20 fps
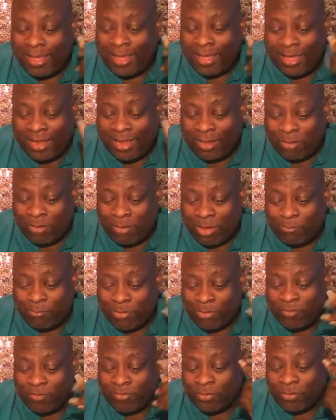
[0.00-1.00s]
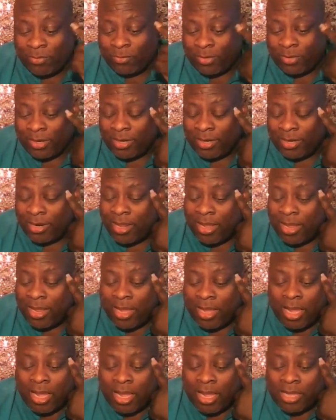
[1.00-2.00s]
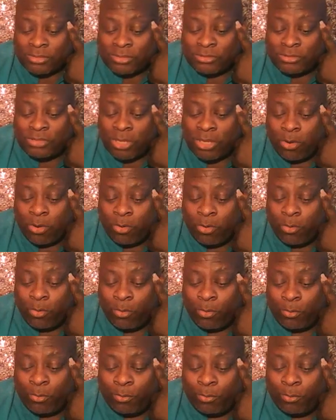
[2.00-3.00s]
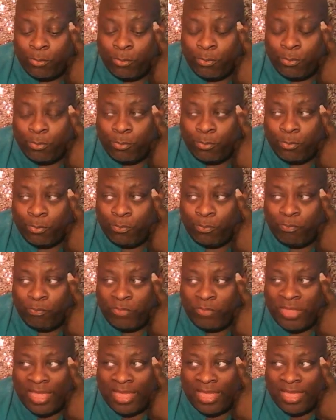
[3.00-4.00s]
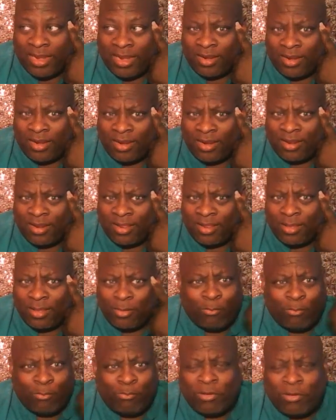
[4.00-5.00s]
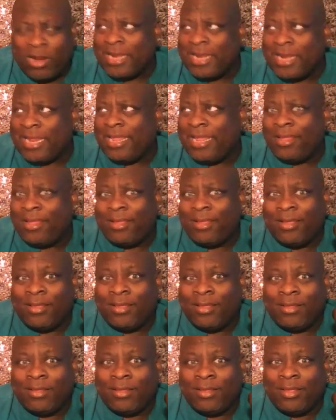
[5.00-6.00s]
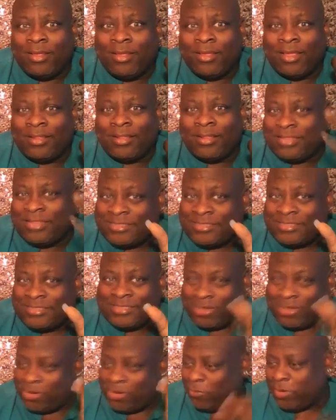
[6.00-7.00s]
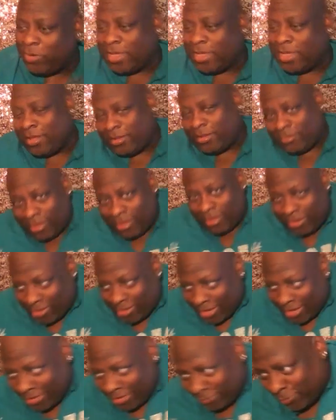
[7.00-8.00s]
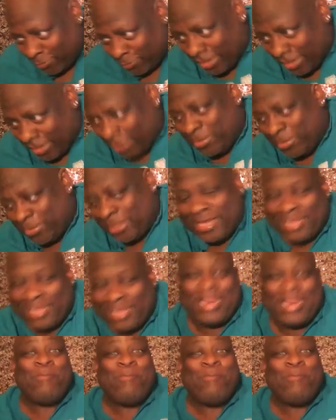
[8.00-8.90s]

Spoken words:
Anyway, moving on. So then Brittany, here we go. Okay, wait, let me get